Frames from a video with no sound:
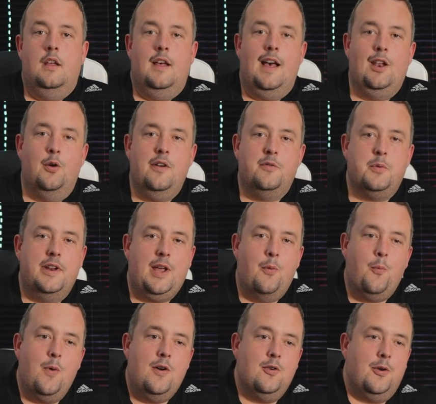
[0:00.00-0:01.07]
Hello, everybody,
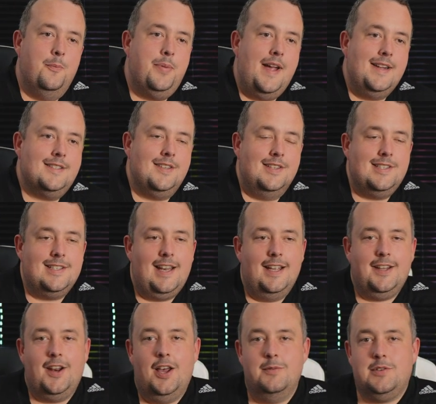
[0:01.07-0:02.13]
and welcome back to the
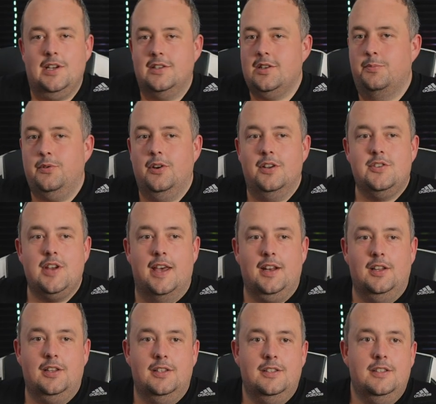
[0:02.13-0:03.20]
Slacking Armchair Supporter
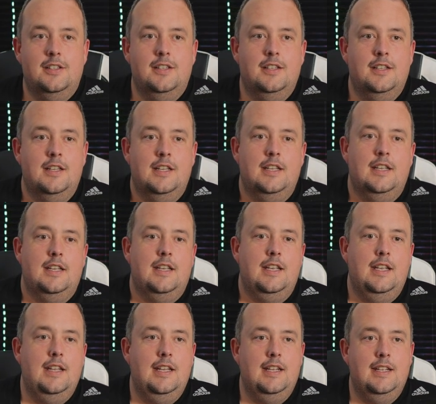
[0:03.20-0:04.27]
channel.
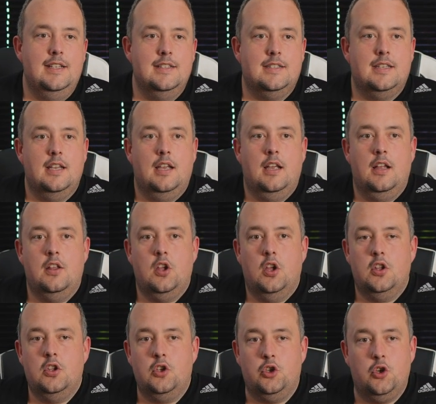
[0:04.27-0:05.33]
It is
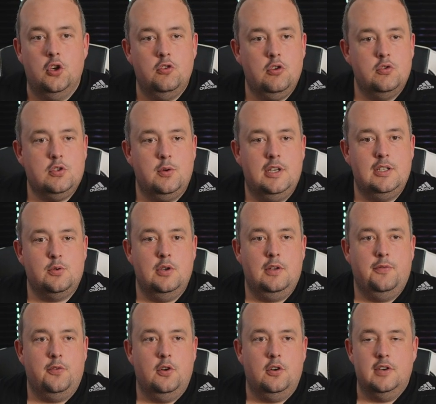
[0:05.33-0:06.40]
Euro
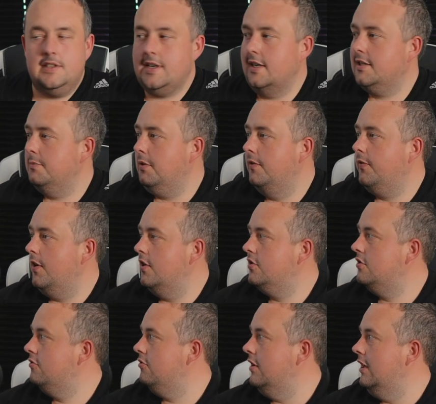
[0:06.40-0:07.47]
2024. It's actually my first
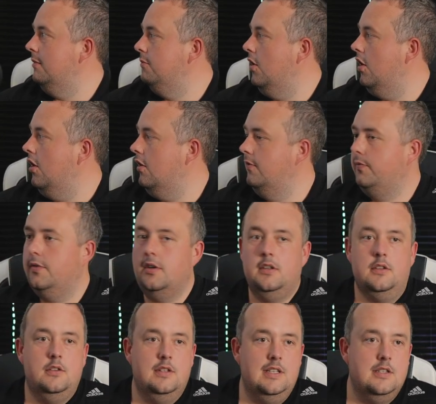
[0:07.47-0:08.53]
stream of
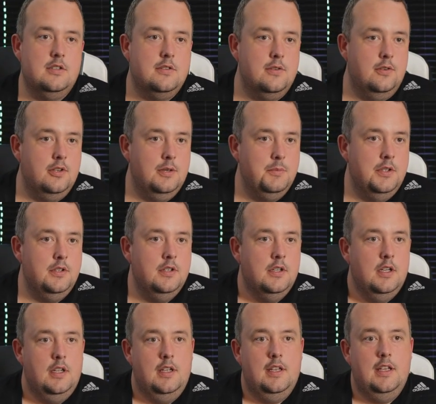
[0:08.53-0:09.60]
this tournament.
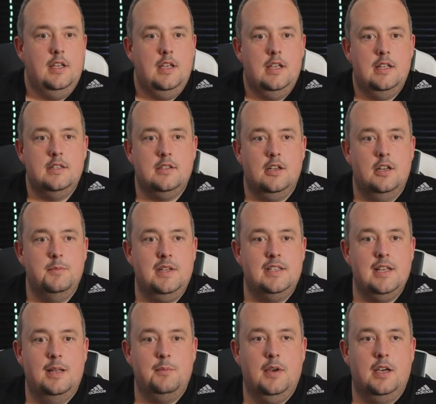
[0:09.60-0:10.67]
It's going to be
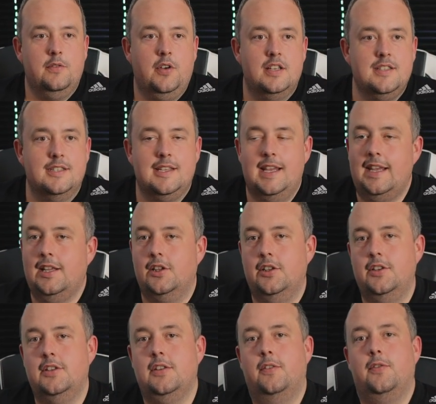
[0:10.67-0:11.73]
Denmark versus
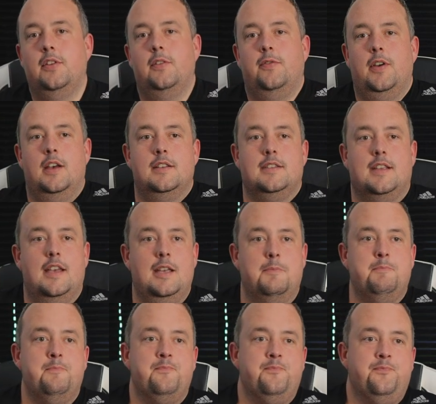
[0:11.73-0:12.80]
England for the first game.